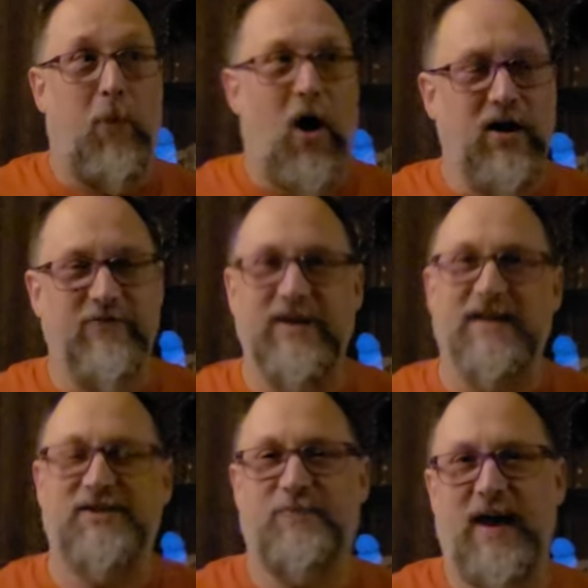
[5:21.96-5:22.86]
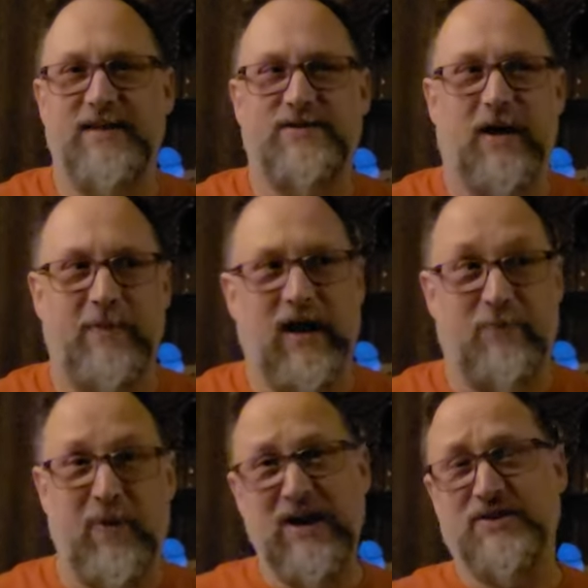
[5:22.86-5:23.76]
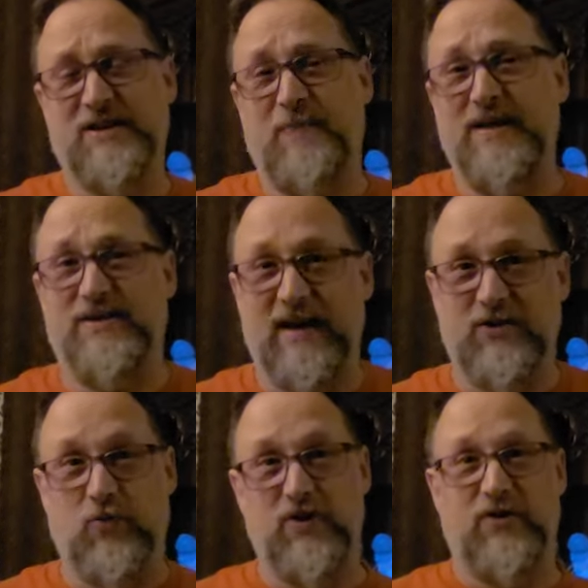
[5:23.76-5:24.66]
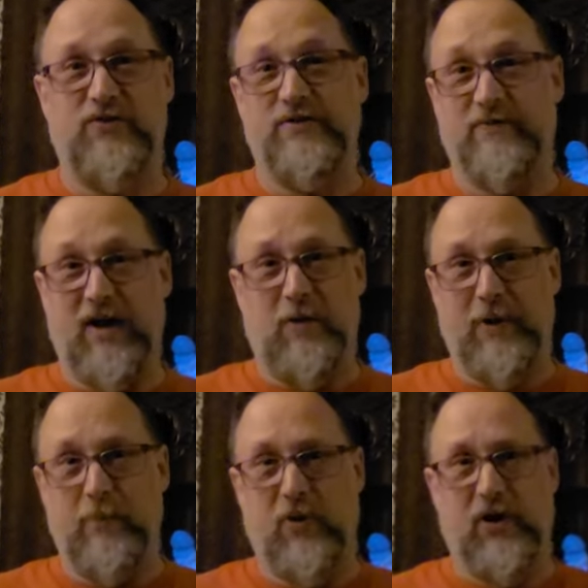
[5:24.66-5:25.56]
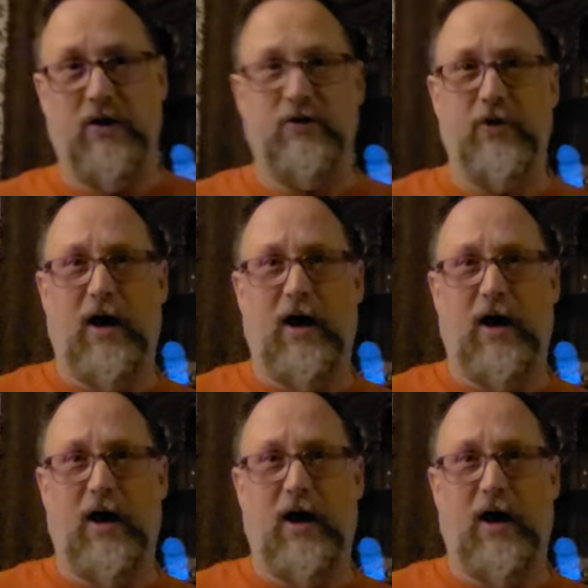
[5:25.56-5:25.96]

part of the expense, I mean, the biggest expense is actually research and development because